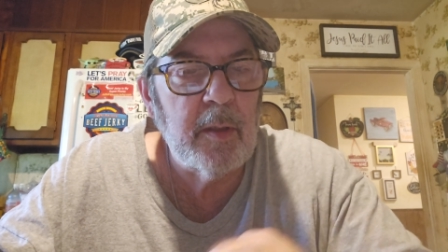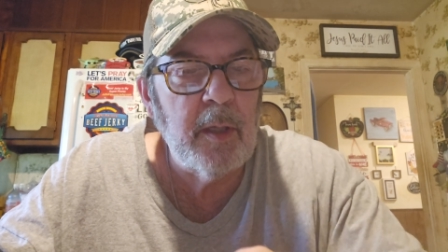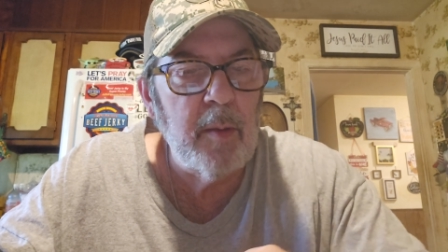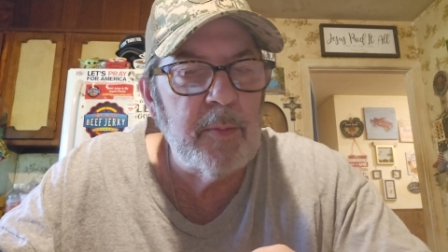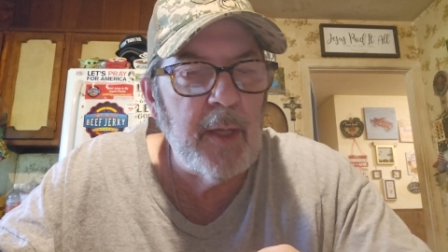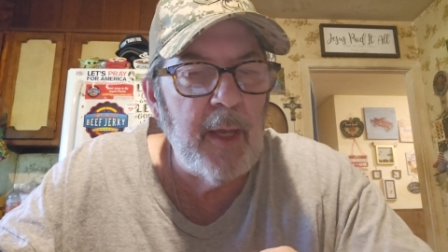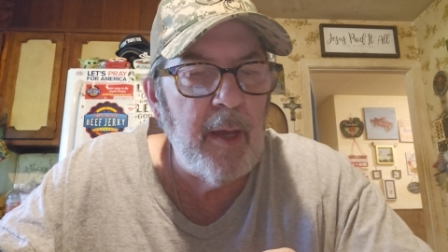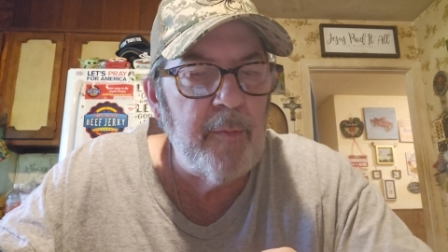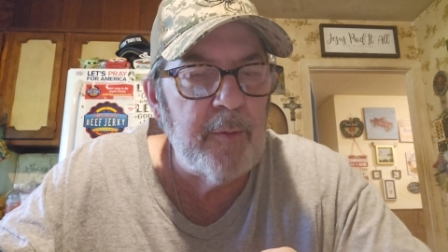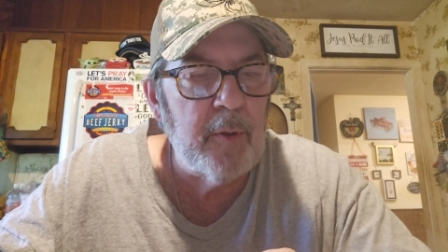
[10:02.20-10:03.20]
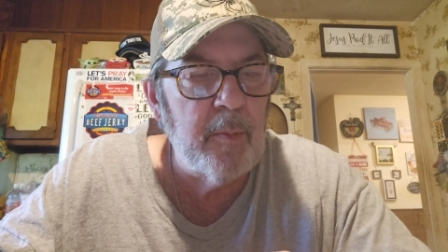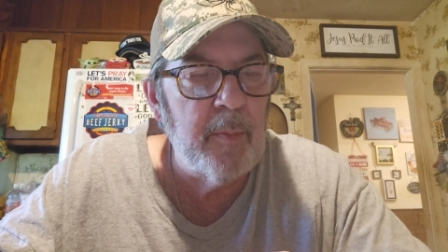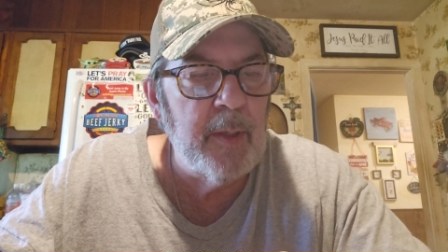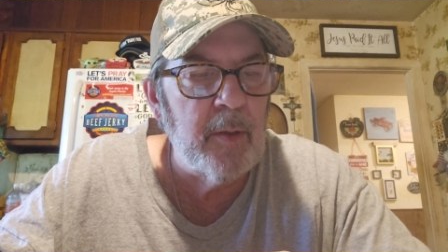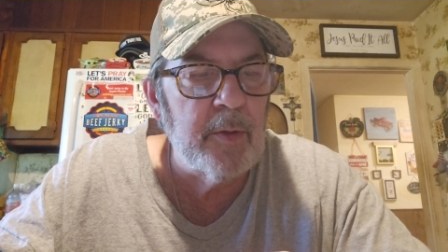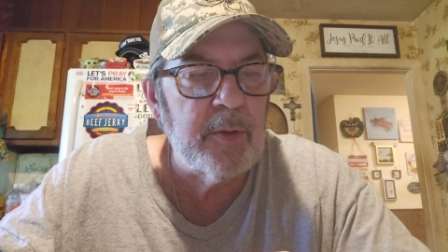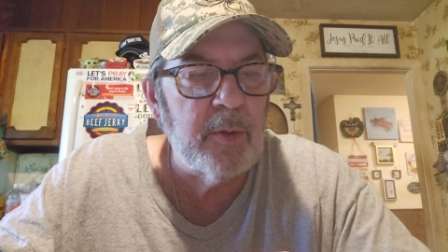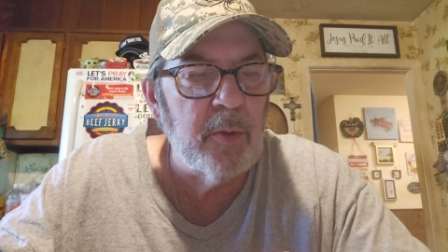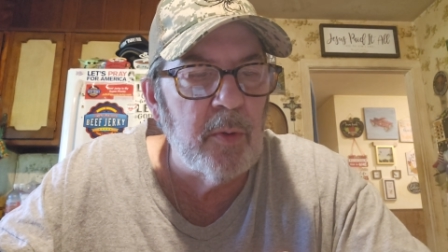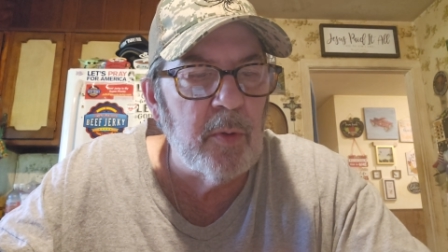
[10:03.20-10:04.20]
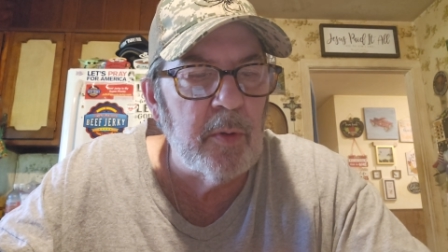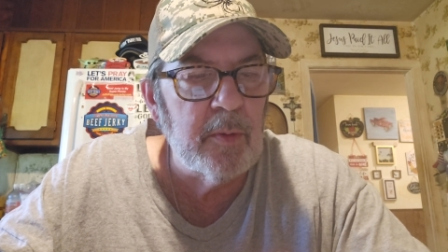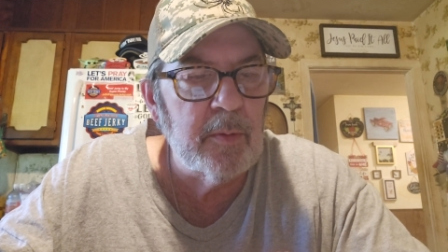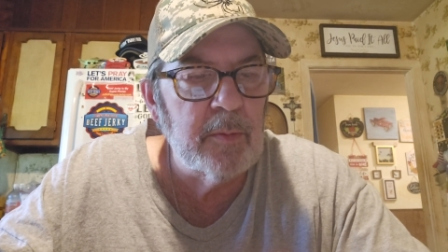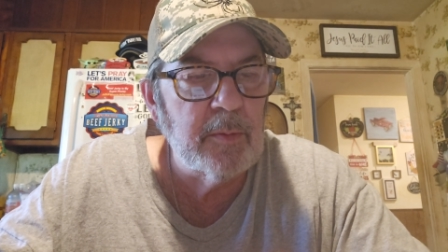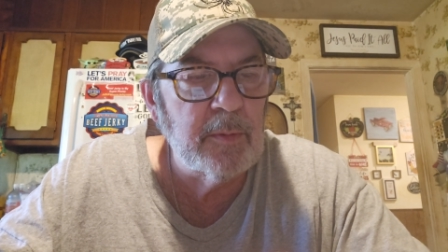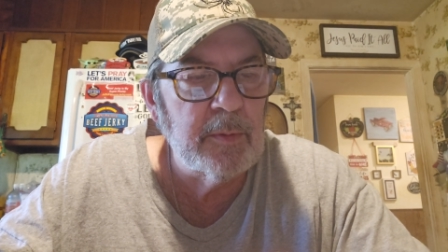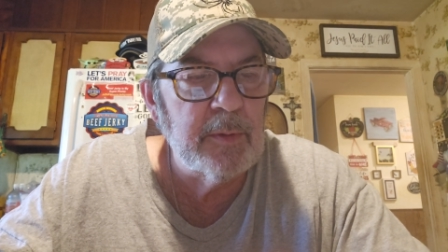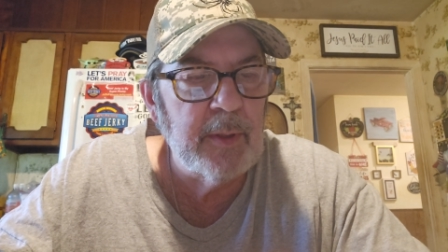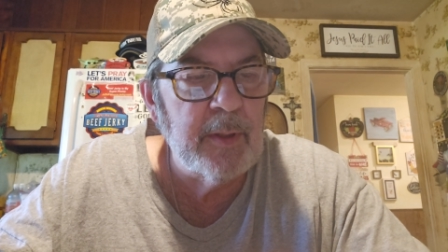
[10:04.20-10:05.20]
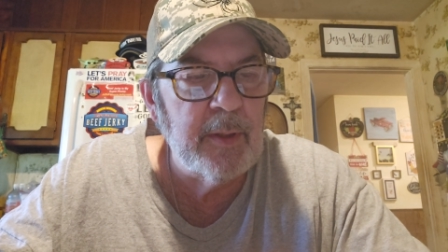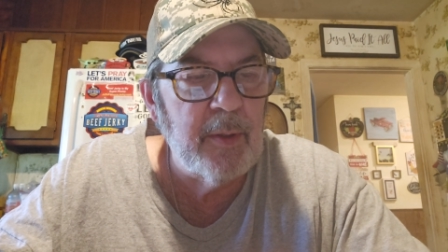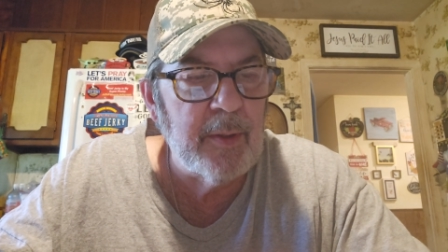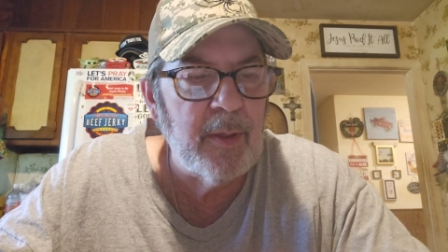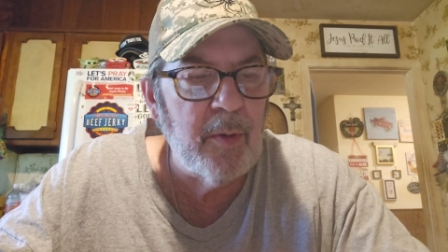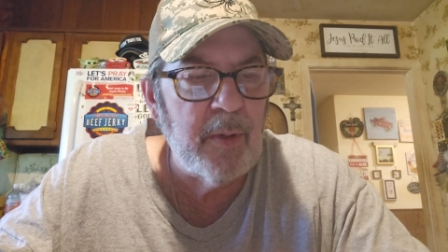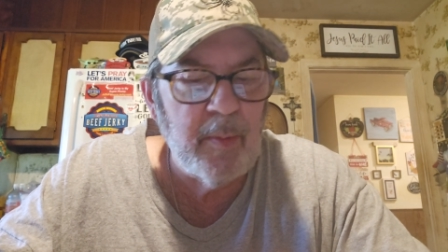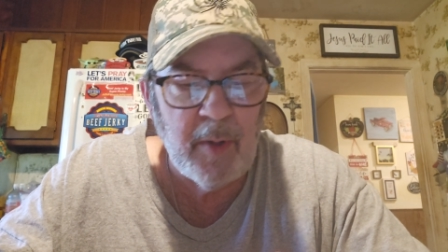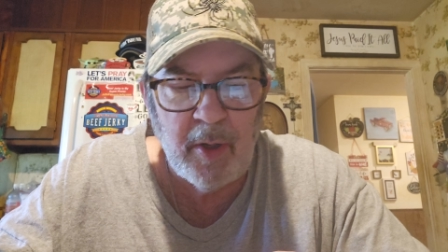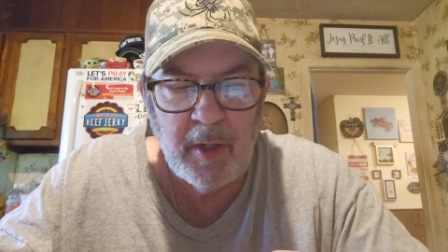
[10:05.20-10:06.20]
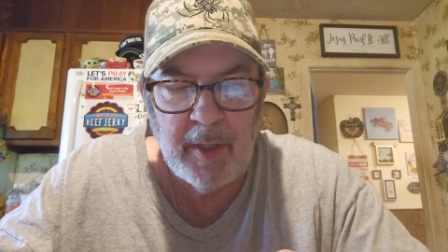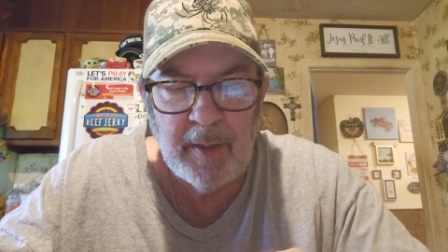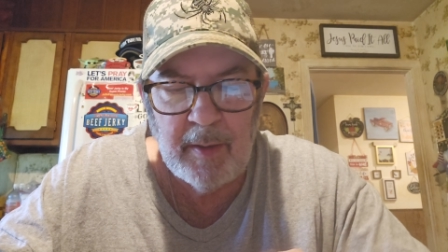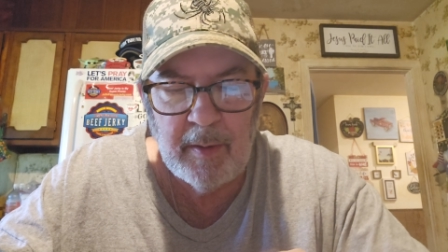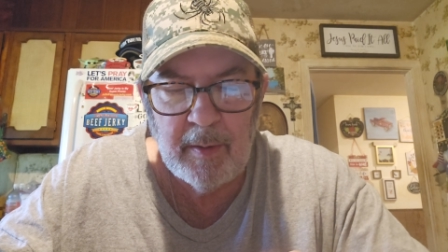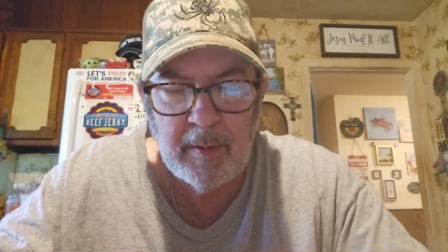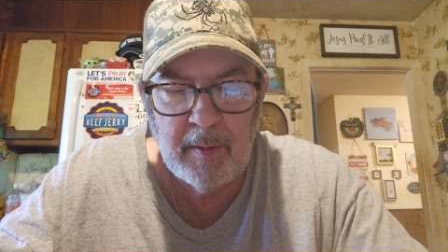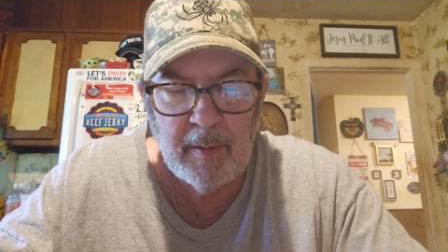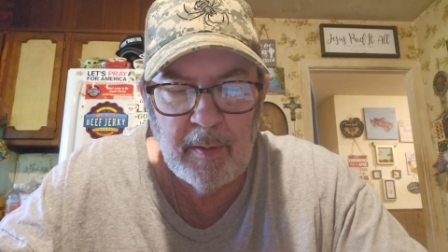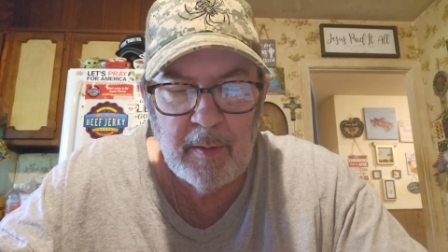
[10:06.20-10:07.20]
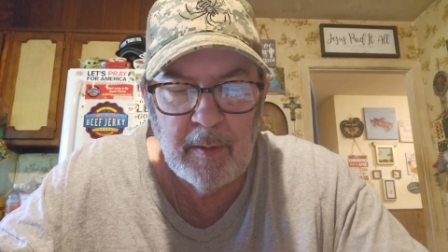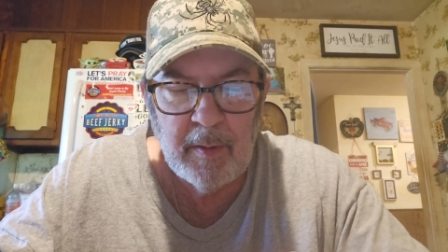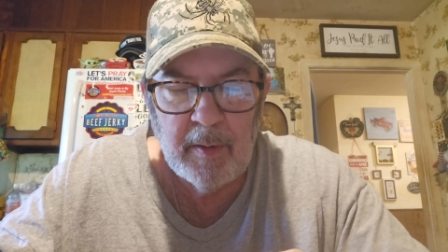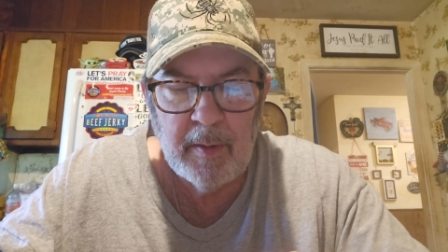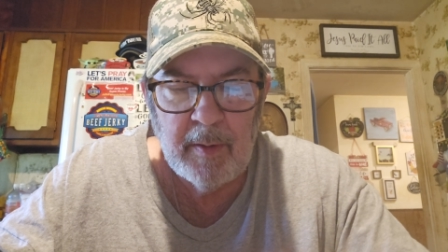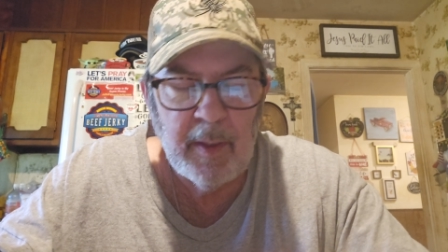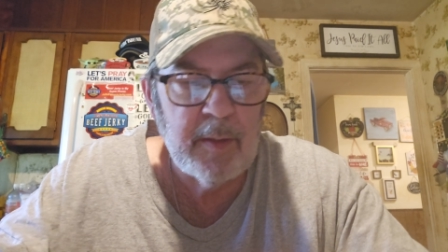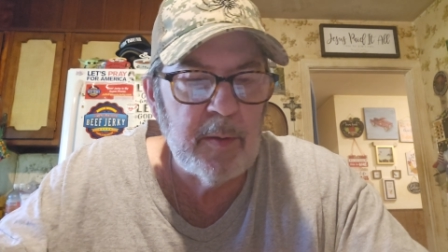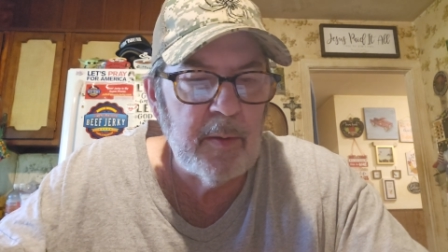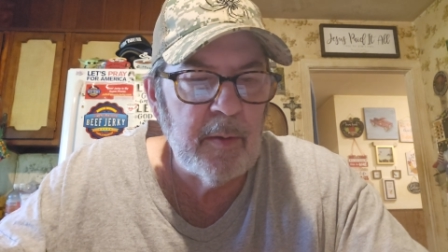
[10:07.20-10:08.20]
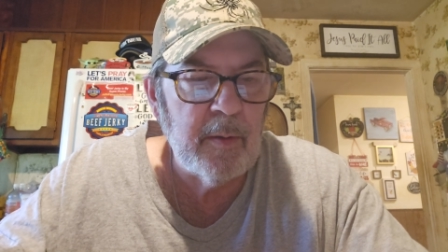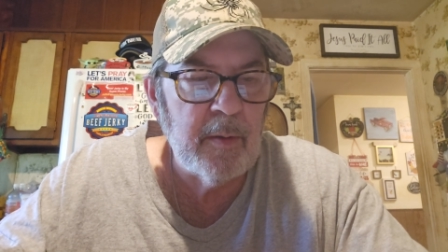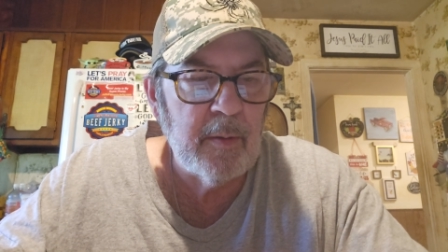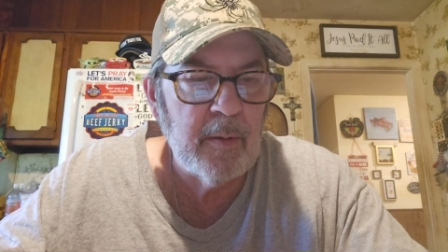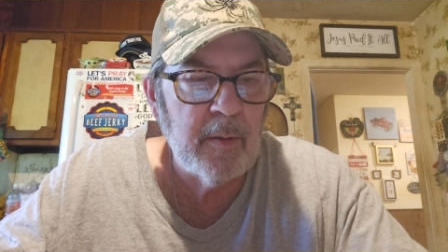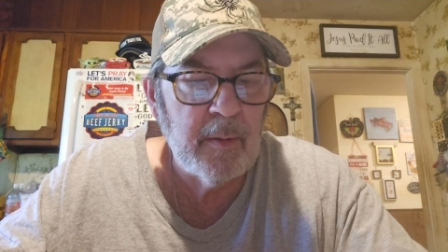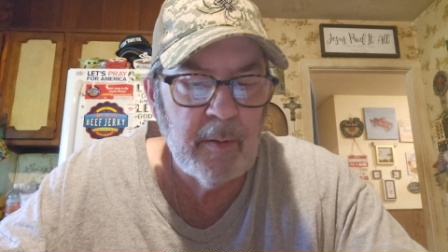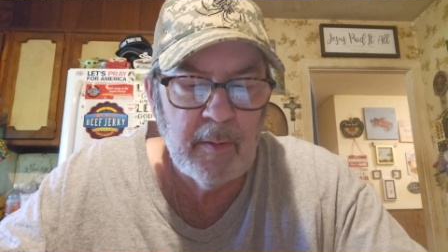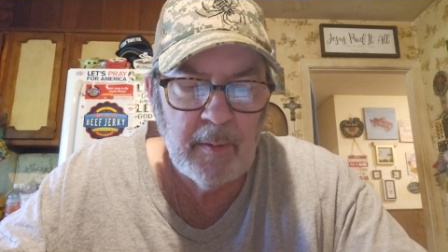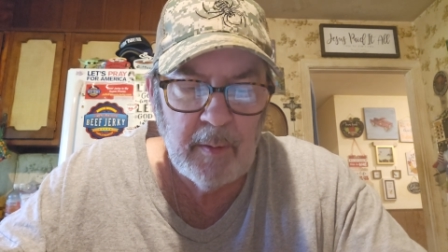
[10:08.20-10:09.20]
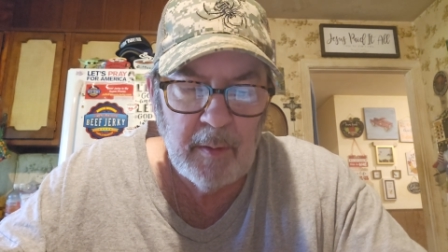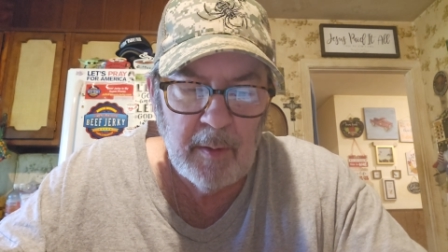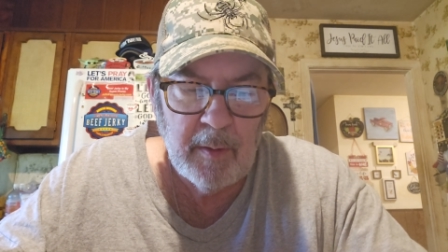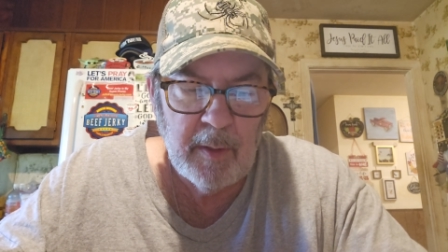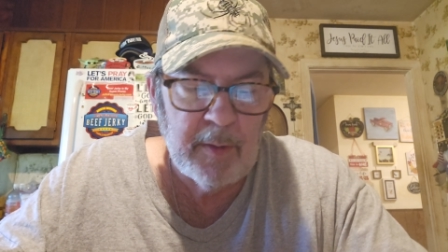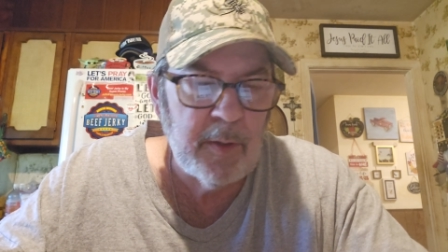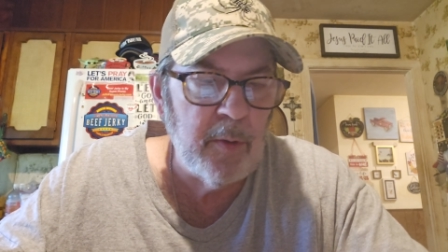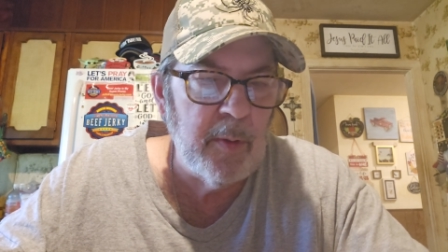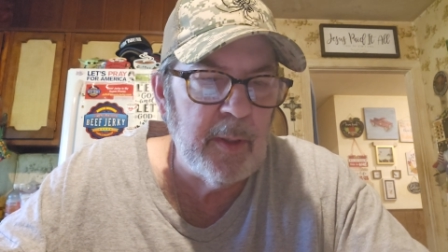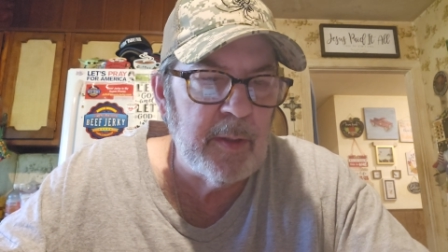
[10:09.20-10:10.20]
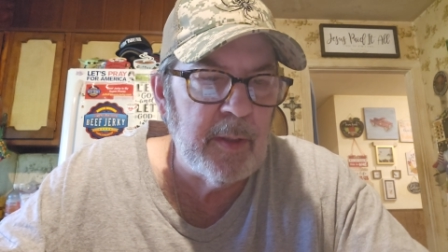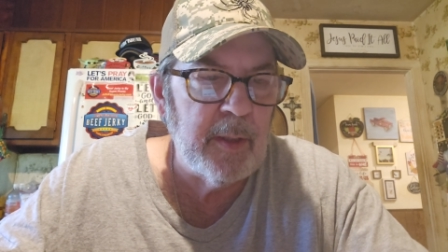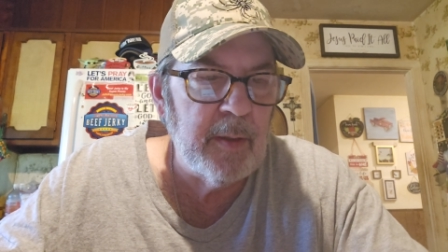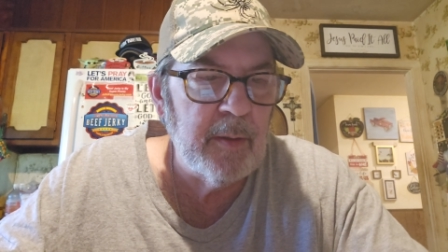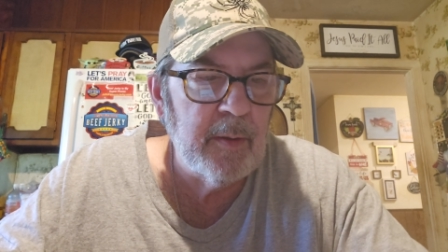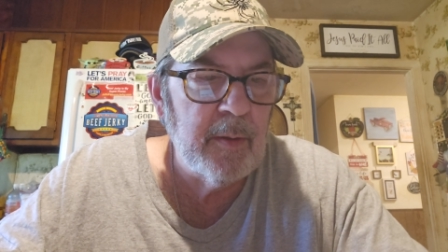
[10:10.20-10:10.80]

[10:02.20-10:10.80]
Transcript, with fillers: comes after middle school? in the U.S. Oh, come on. That's that's too easy.